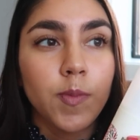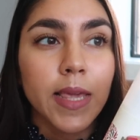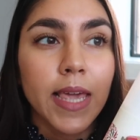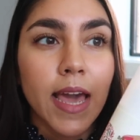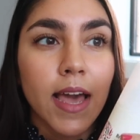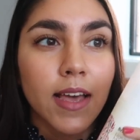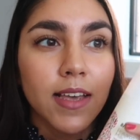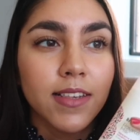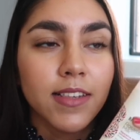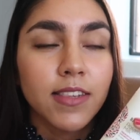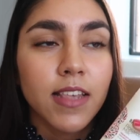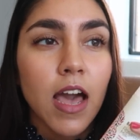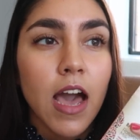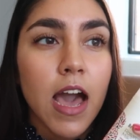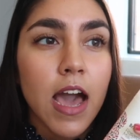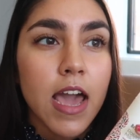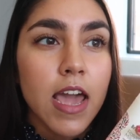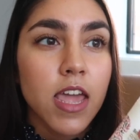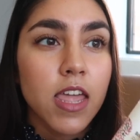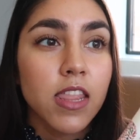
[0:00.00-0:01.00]
because
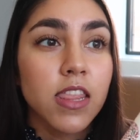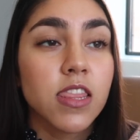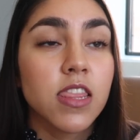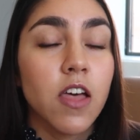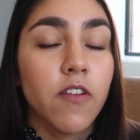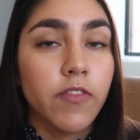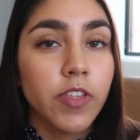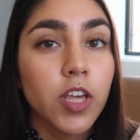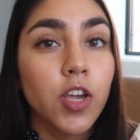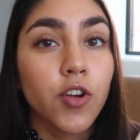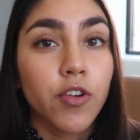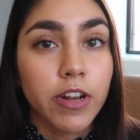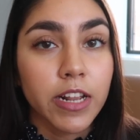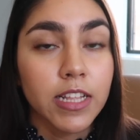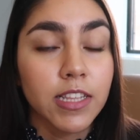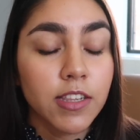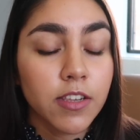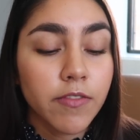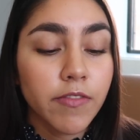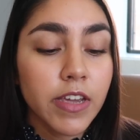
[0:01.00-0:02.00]
I love the
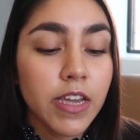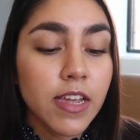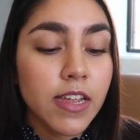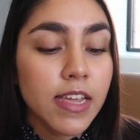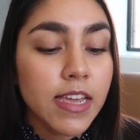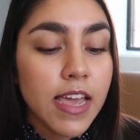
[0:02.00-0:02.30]
ingredients of it.